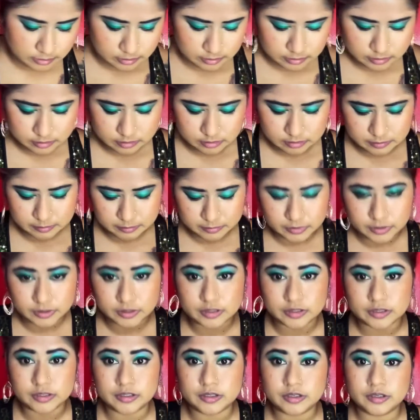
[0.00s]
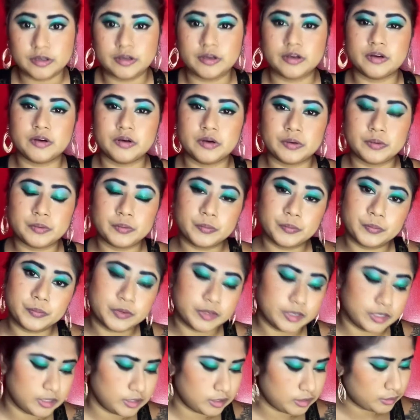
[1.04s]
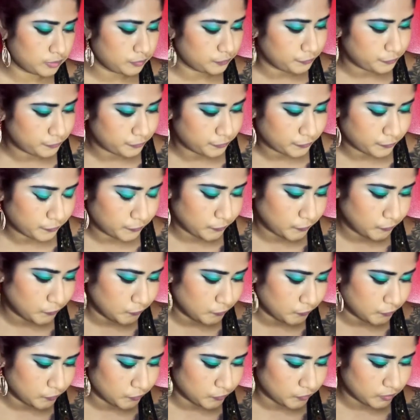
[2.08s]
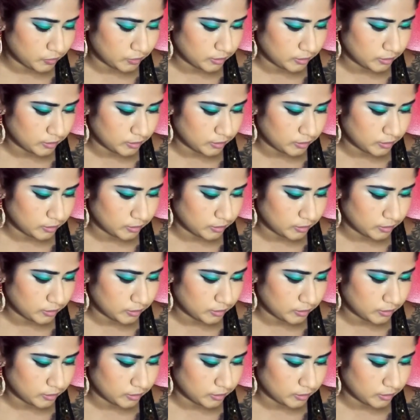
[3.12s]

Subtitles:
I'm gonna go in for